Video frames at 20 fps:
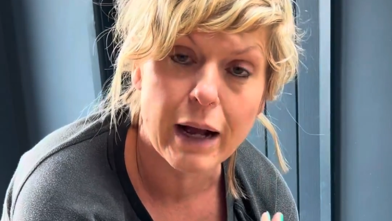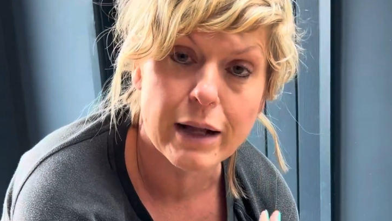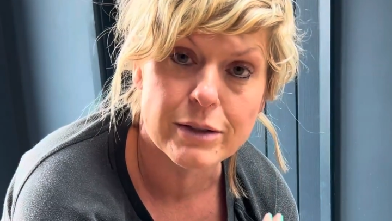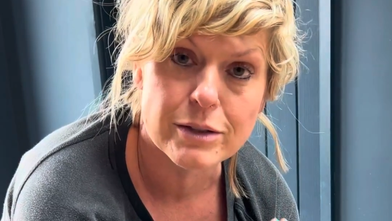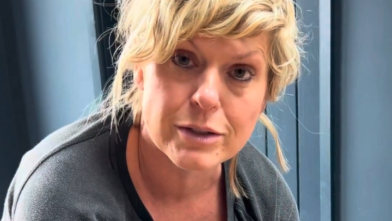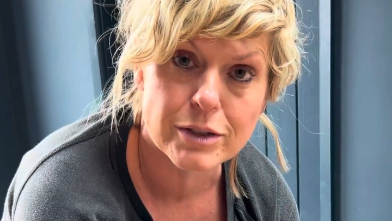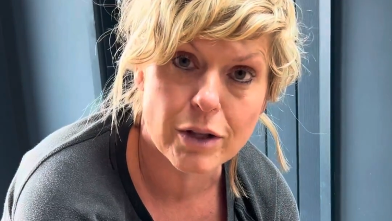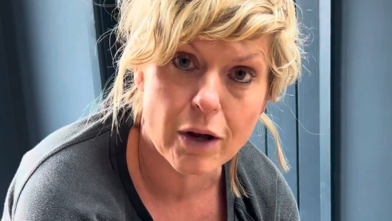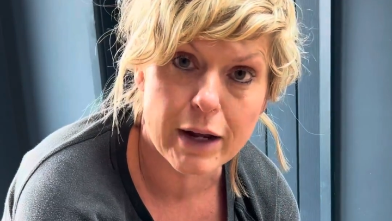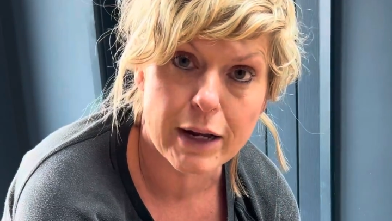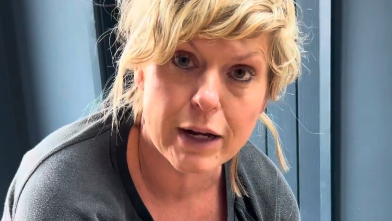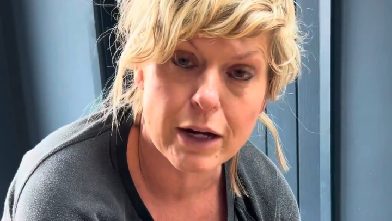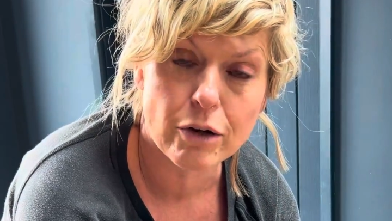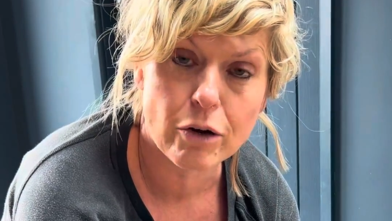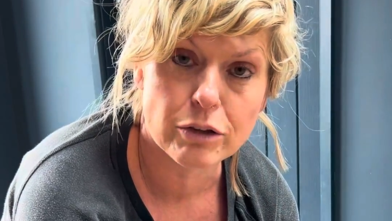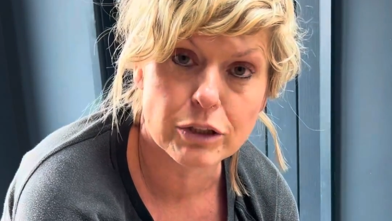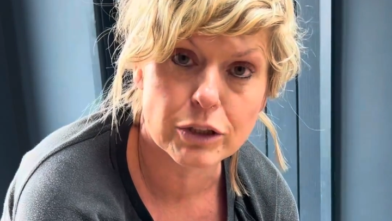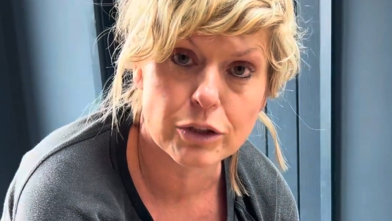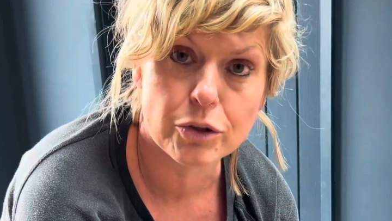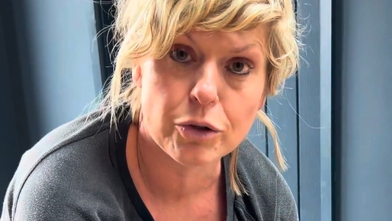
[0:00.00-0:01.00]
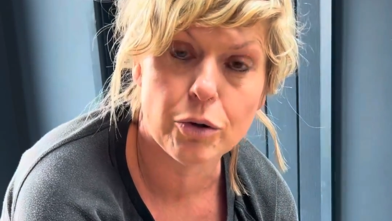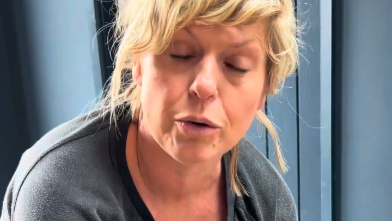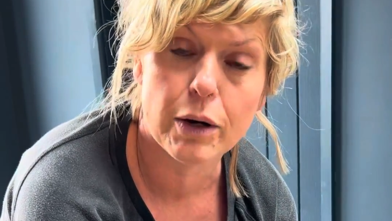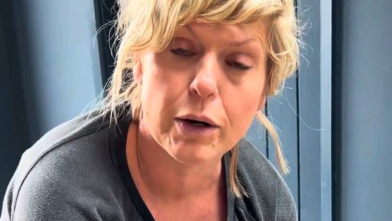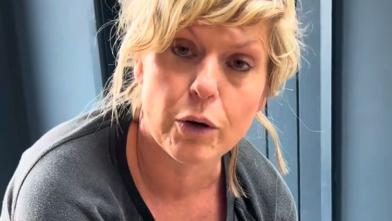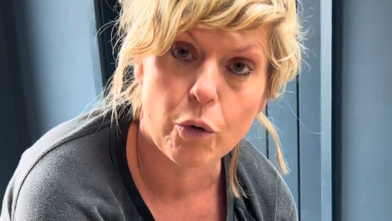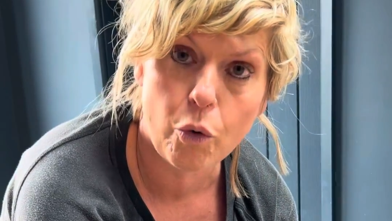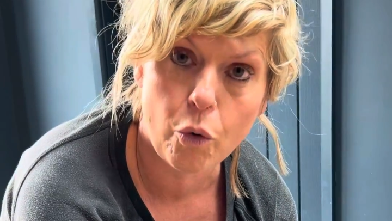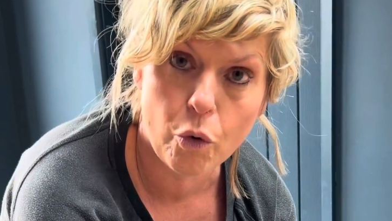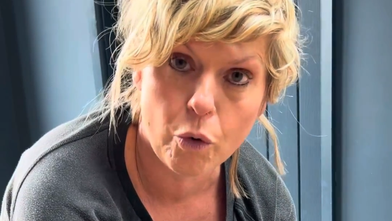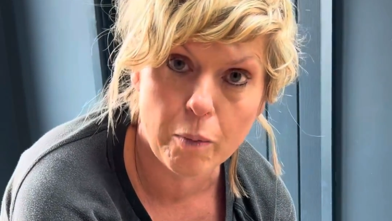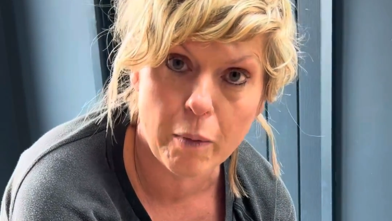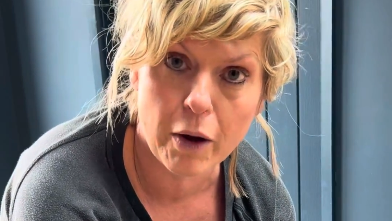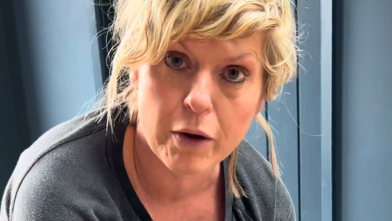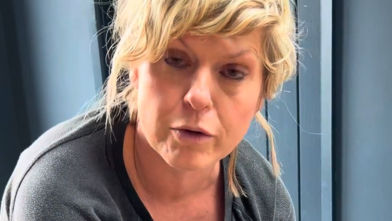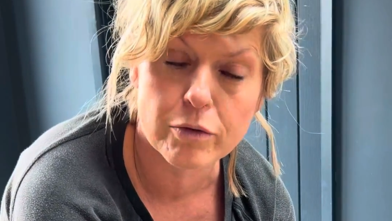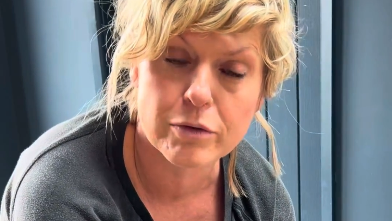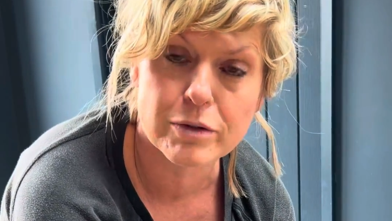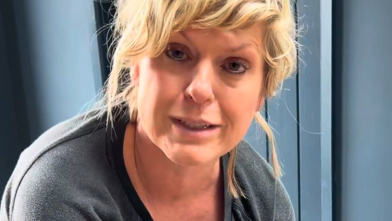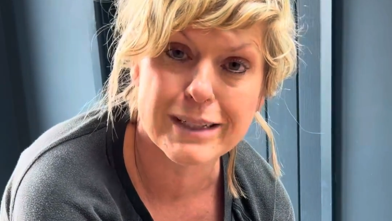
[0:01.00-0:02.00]
and psychological and
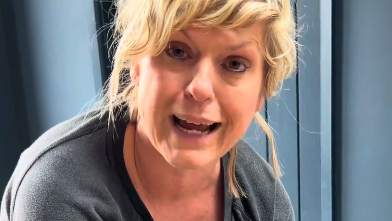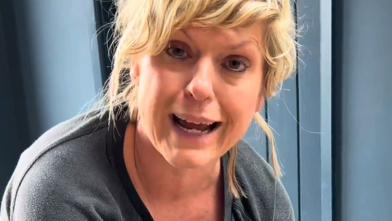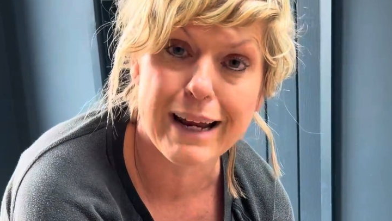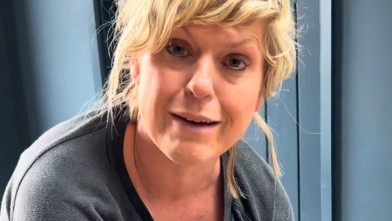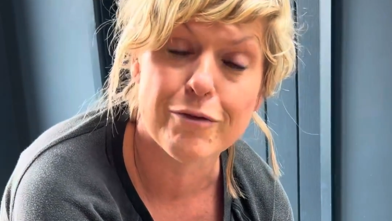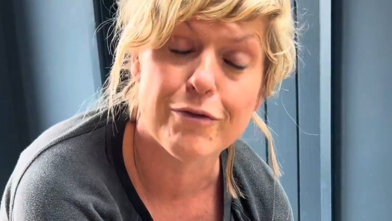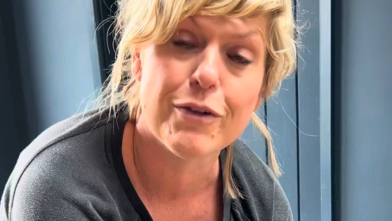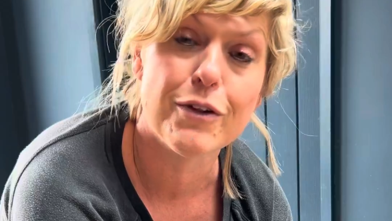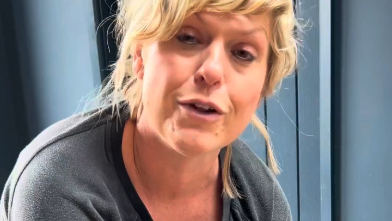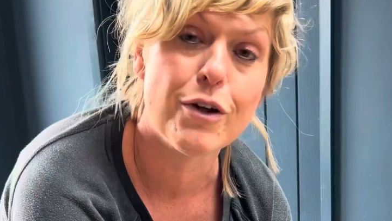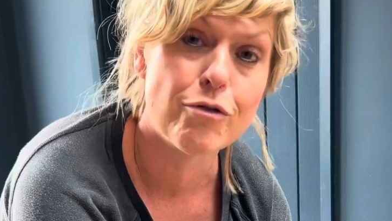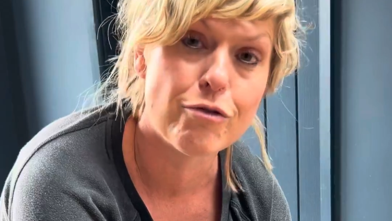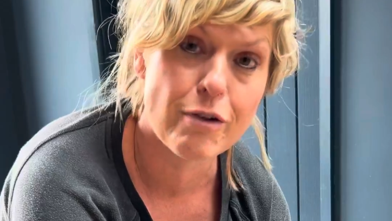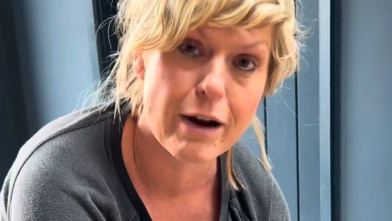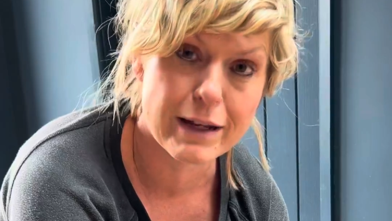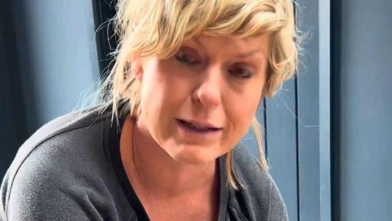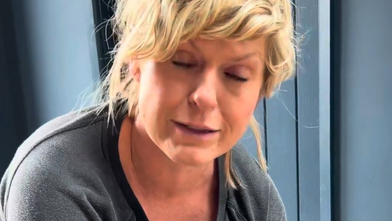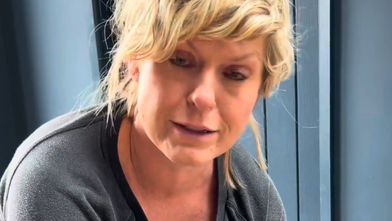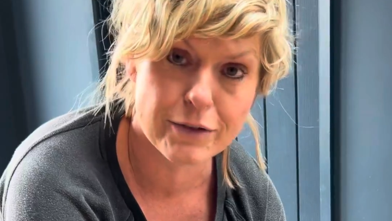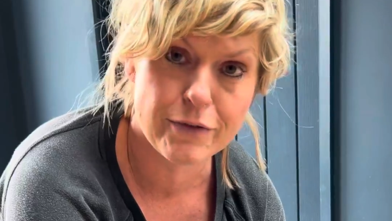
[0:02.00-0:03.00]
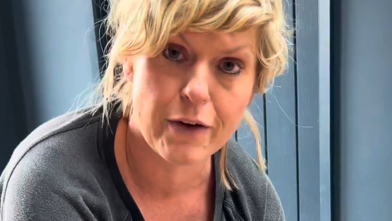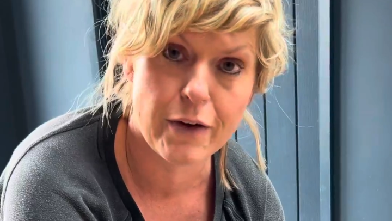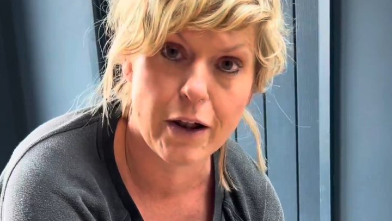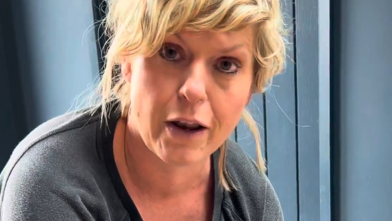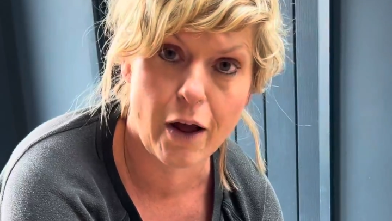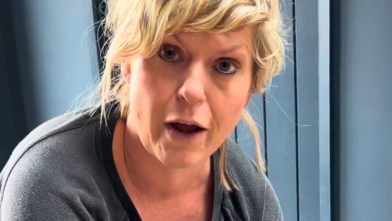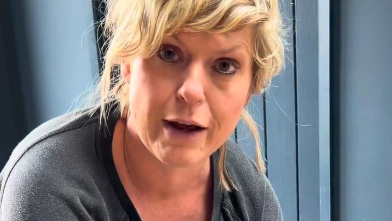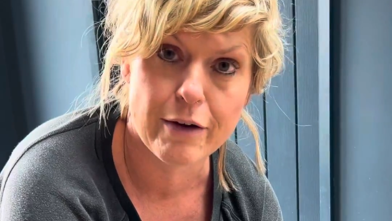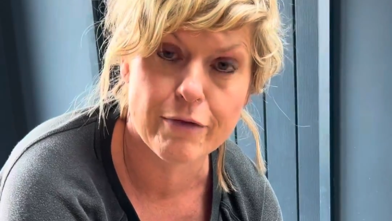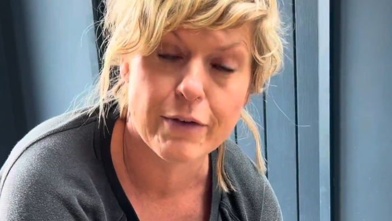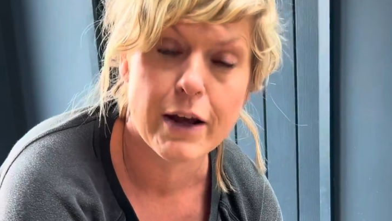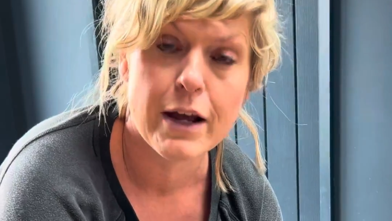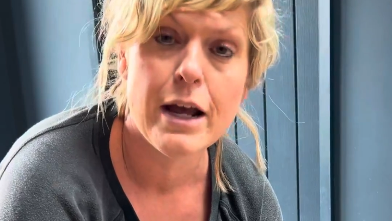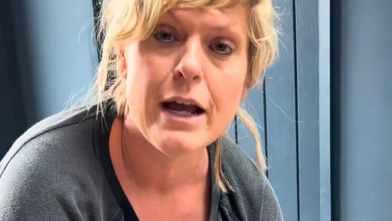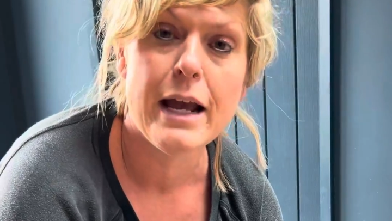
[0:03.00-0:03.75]
hormonal state for the rest of her life.